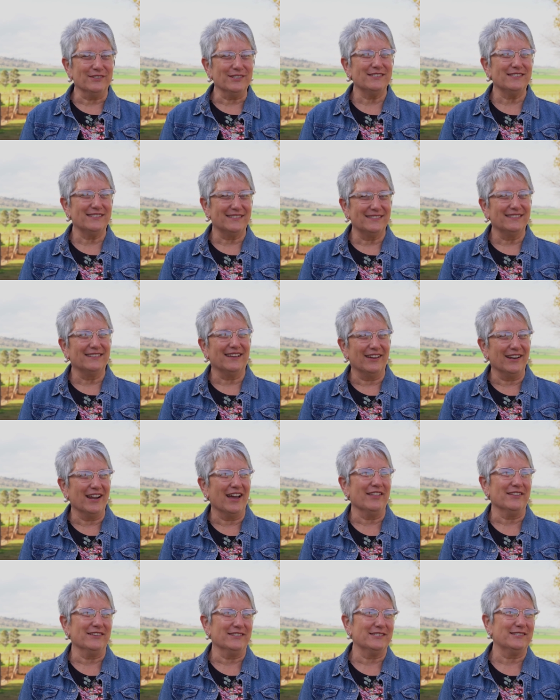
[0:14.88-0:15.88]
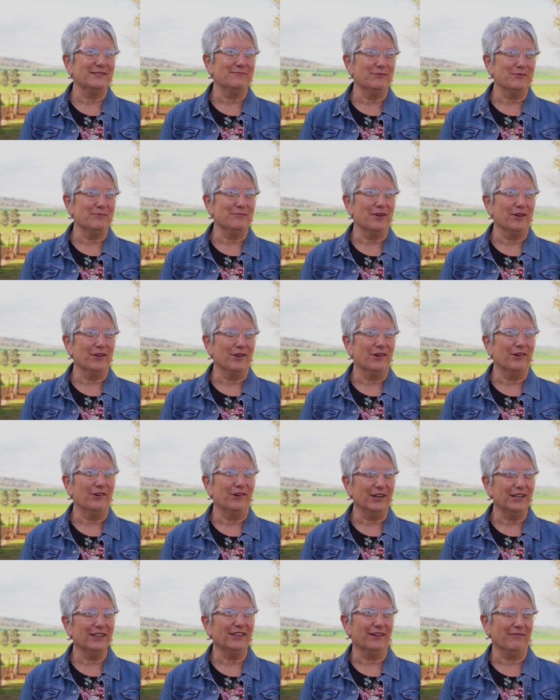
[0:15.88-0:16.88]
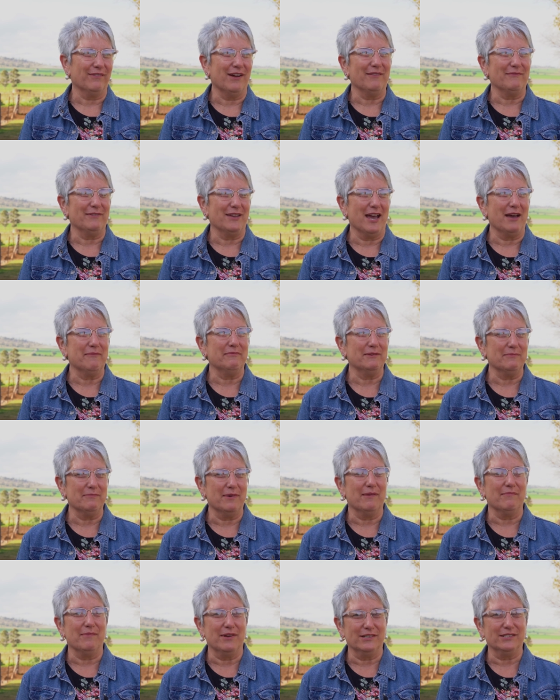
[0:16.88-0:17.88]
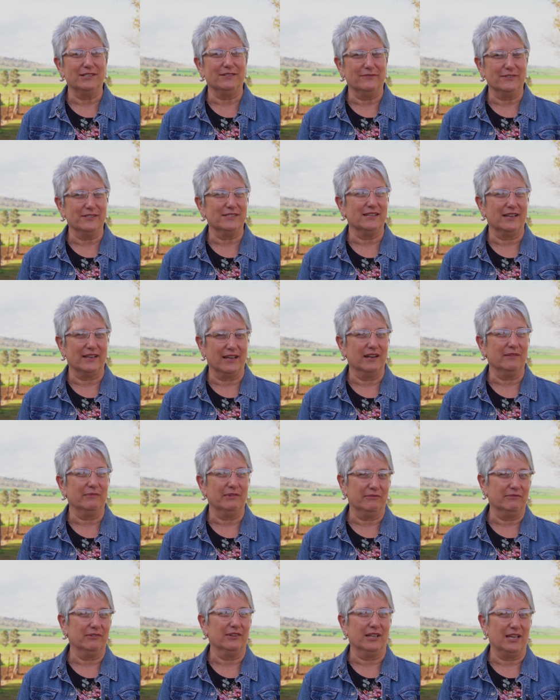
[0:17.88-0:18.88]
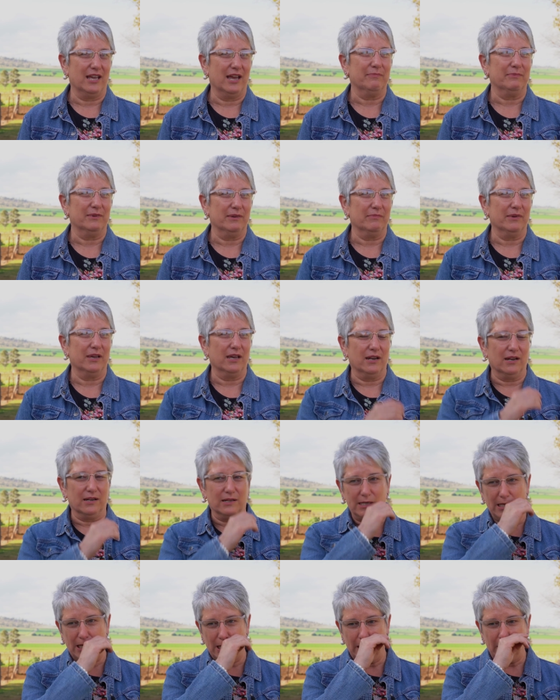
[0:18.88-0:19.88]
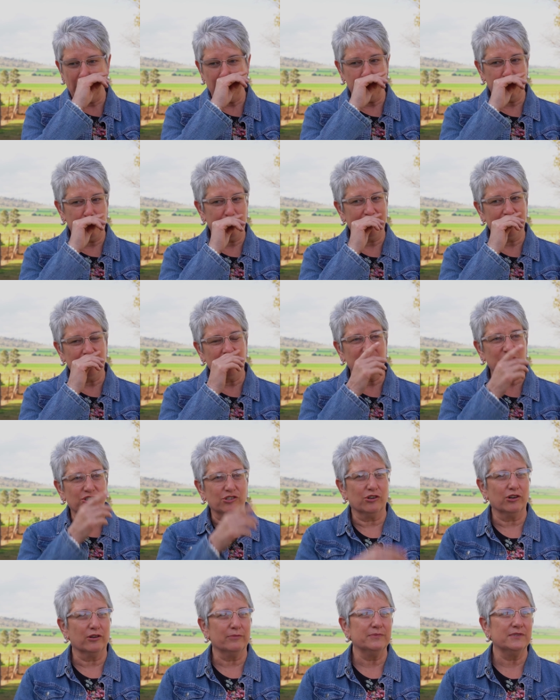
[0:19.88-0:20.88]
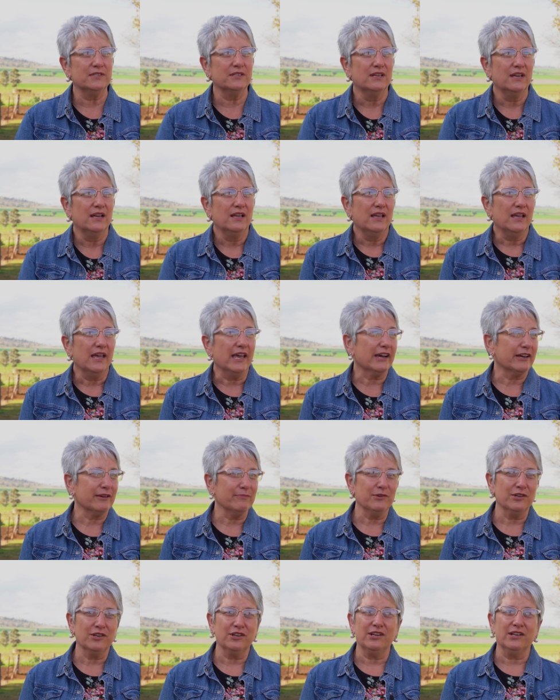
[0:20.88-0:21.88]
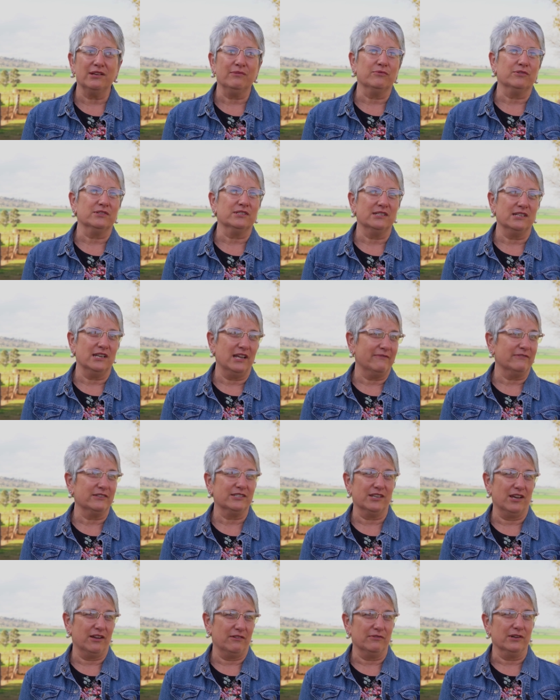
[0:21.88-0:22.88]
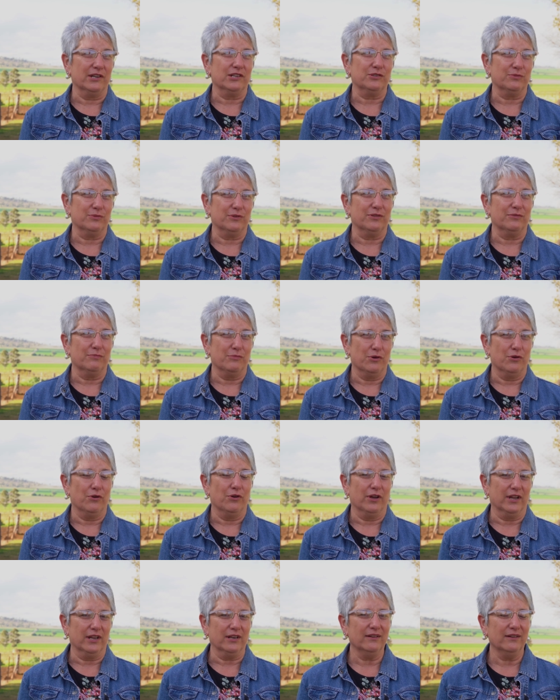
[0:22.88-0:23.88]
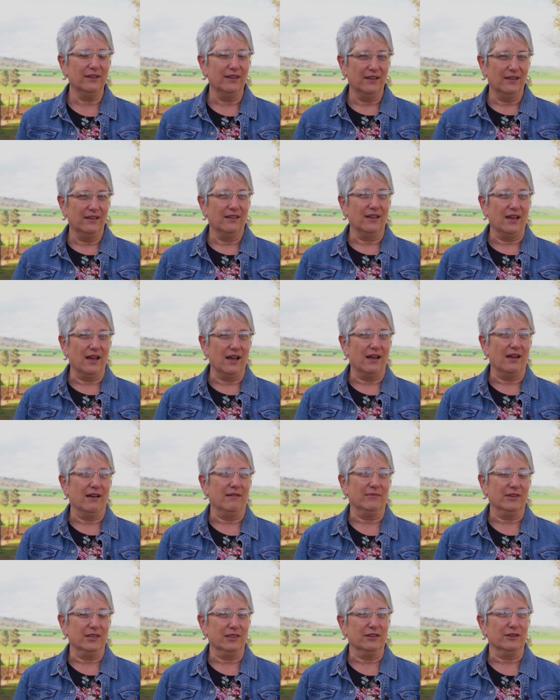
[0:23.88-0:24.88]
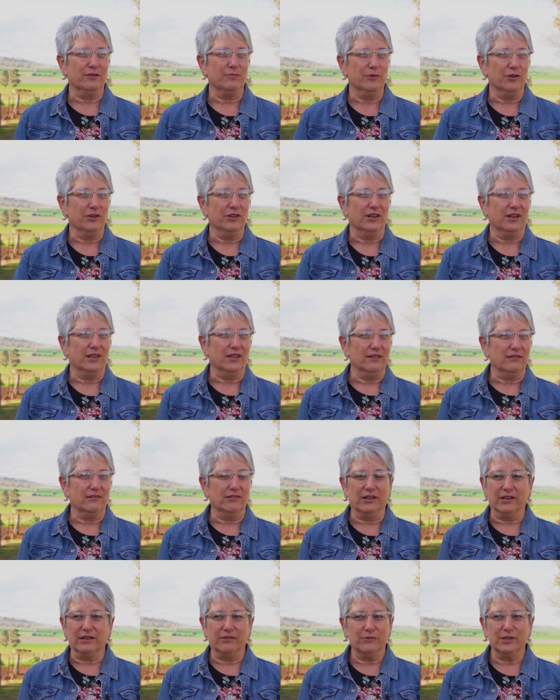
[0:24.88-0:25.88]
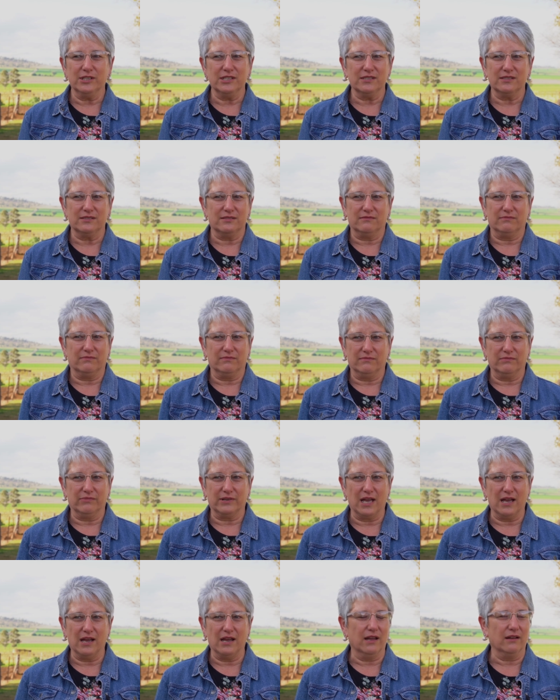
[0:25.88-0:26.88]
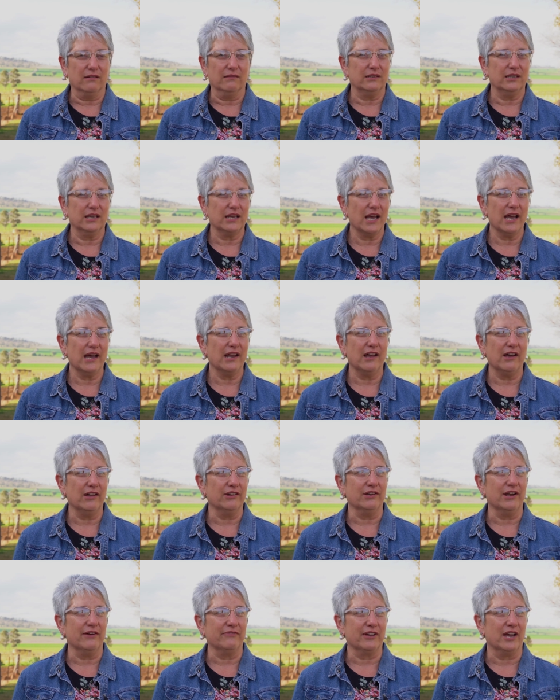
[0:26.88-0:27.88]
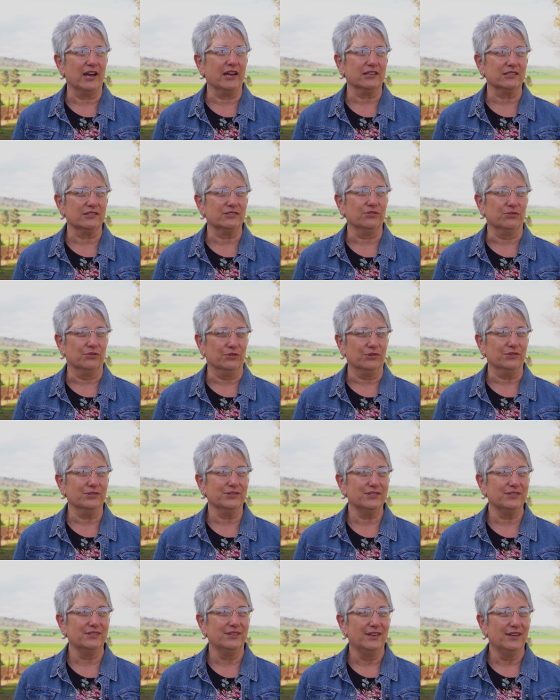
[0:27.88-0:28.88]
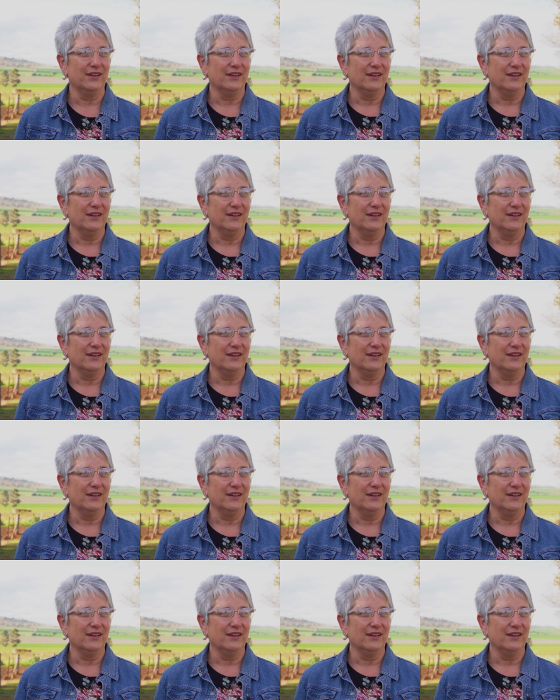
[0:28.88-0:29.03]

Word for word: us, I know there's a small minority that won't be happy, but most of us are going to be really happy about it. You know, it'll provide jobs. Our community was never so rich with the mine um, in the community. Like, we just can't, you can't hold enough cake stalls